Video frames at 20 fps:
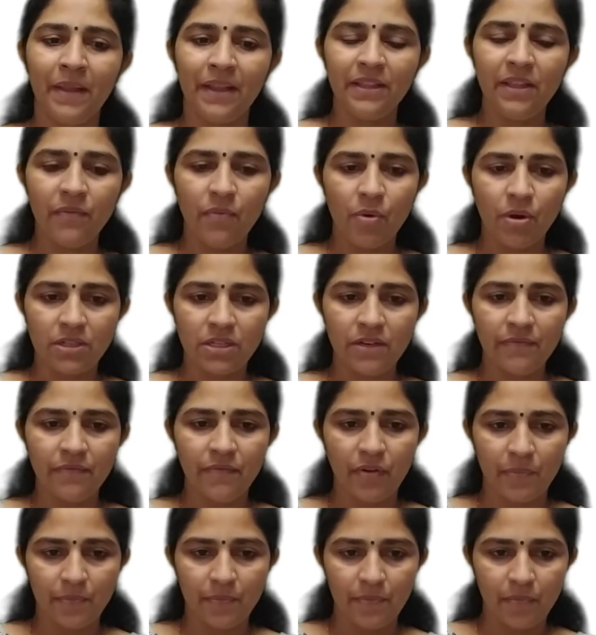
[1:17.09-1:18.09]
the water
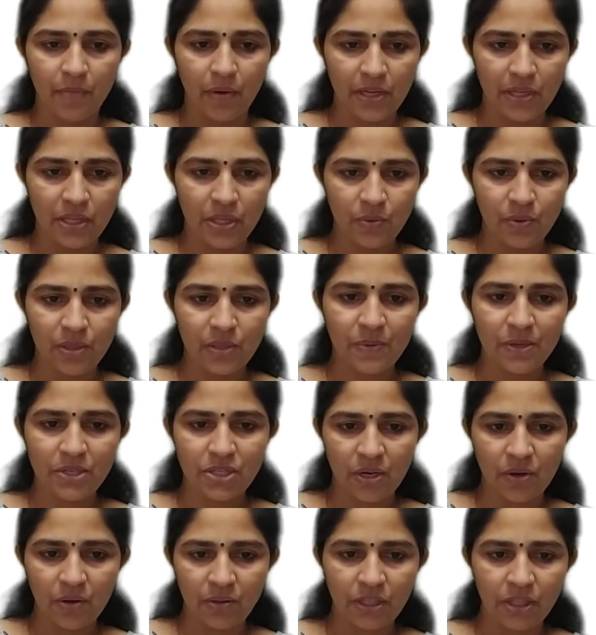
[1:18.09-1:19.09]
molecules which
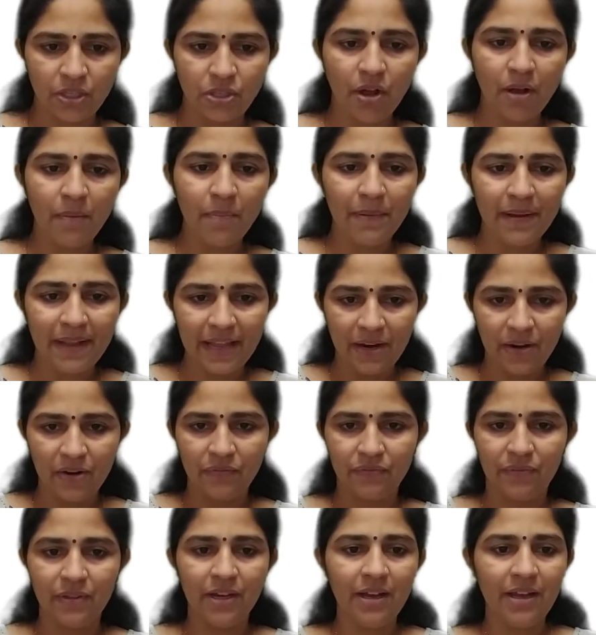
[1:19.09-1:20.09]
are on the top layer
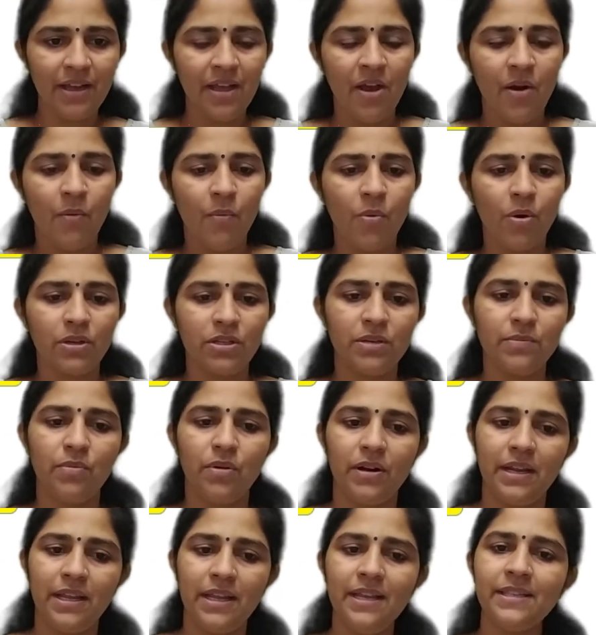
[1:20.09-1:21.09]
of the water
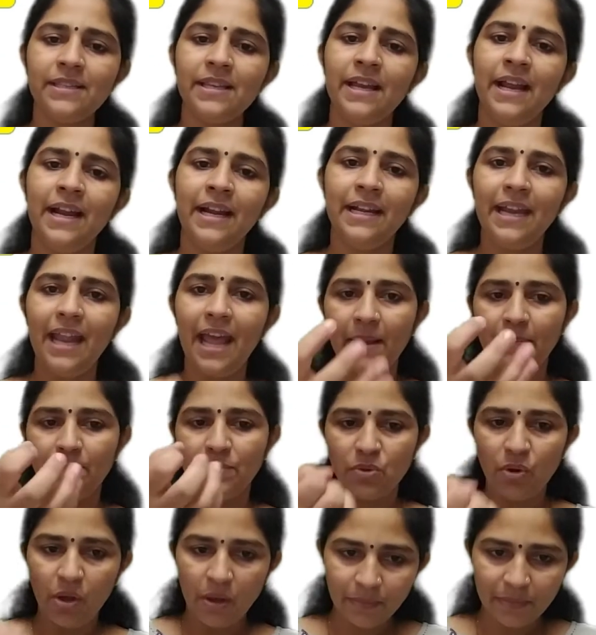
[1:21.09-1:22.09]
bodies
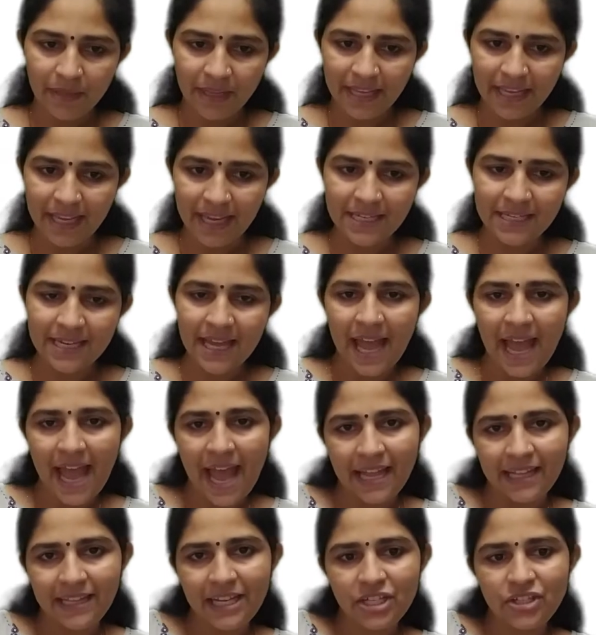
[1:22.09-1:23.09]
absorb the heat
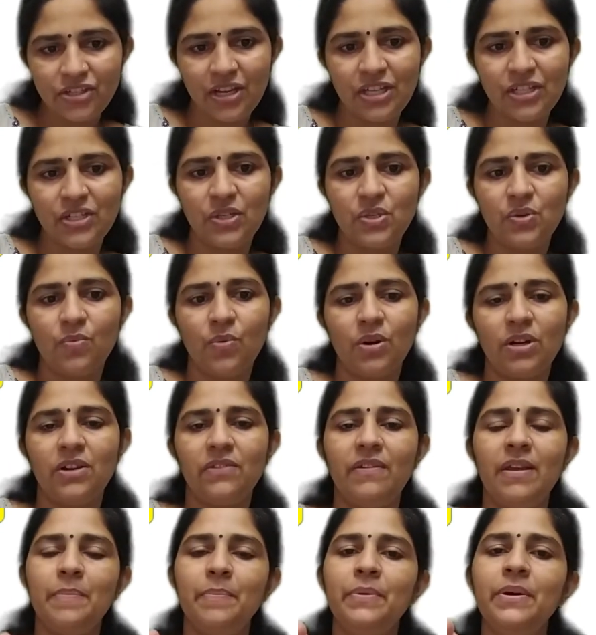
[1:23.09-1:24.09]
and they change into water
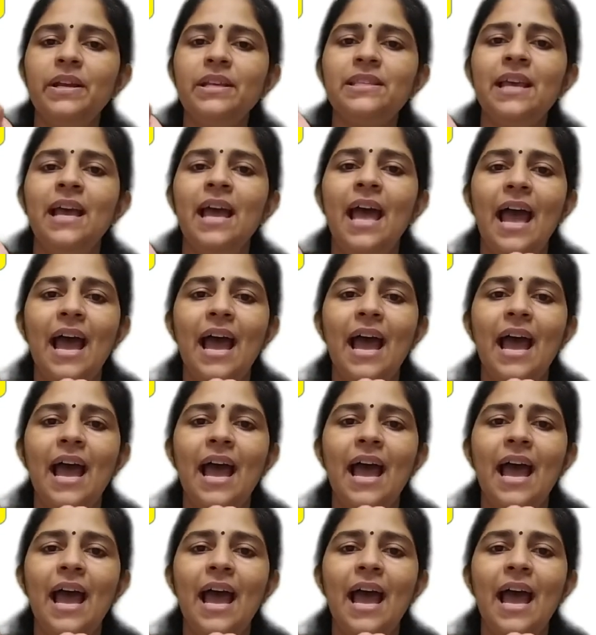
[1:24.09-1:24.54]
vapors,